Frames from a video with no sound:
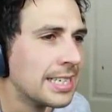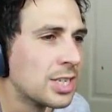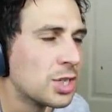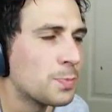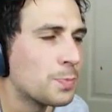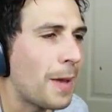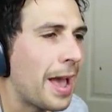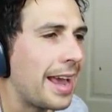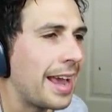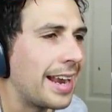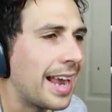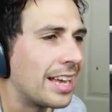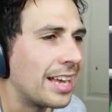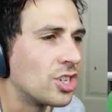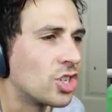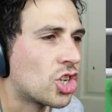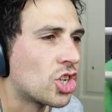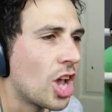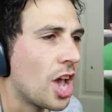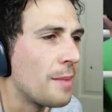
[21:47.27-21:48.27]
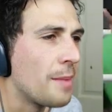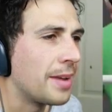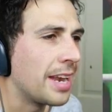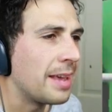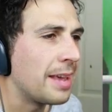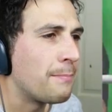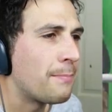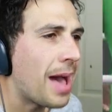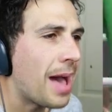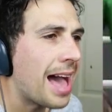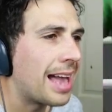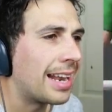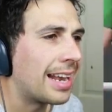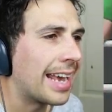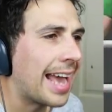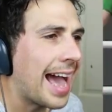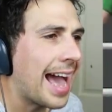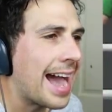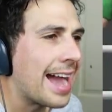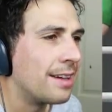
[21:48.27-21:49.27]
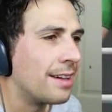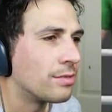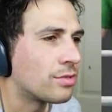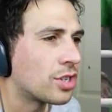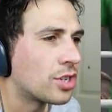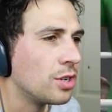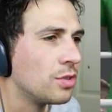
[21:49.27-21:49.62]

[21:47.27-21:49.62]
Spain and Germany battling it out.